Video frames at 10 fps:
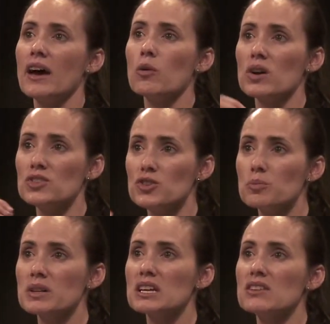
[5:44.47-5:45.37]
When you
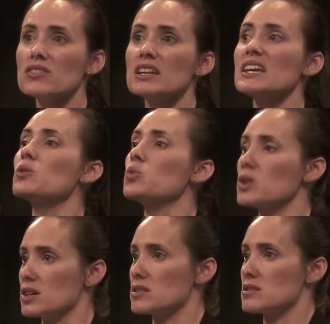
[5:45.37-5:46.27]
believe it, it
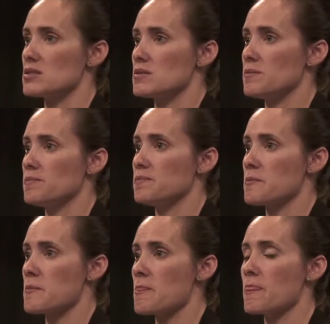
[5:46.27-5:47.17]
works.
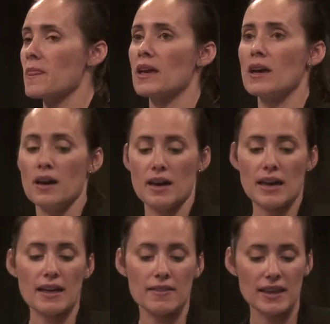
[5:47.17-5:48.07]

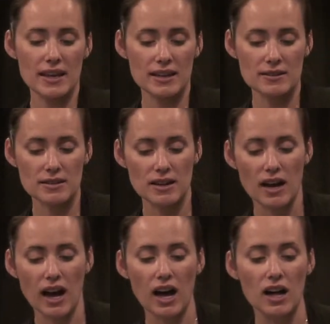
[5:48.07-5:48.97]
And then
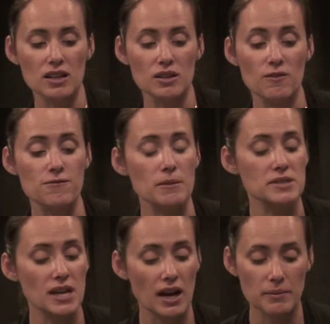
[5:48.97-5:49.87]
I'll, from
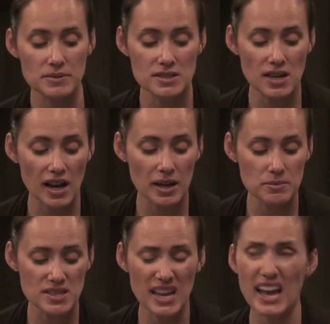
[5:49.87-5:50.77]
time to time,
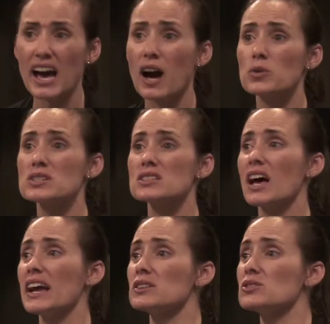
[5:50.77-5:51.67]
say, how is
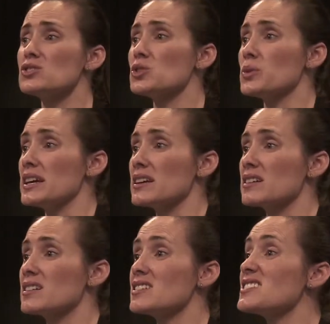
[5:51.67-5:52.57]
Lionel doing?
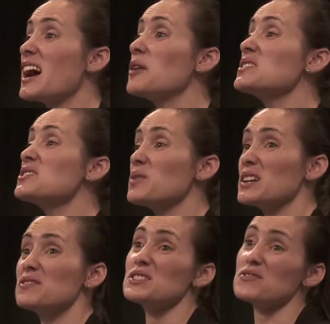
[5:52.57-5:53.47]
Because I was one
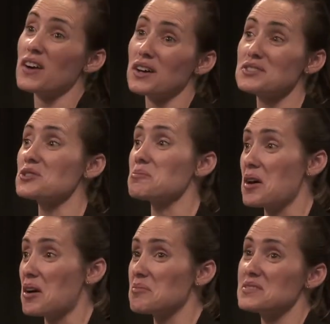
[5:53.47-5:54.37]
of his foster
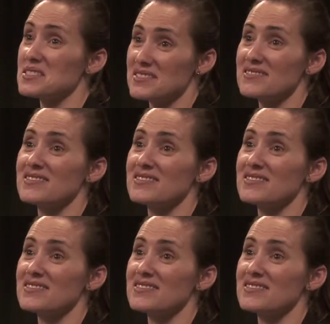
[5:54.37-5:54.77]
moms.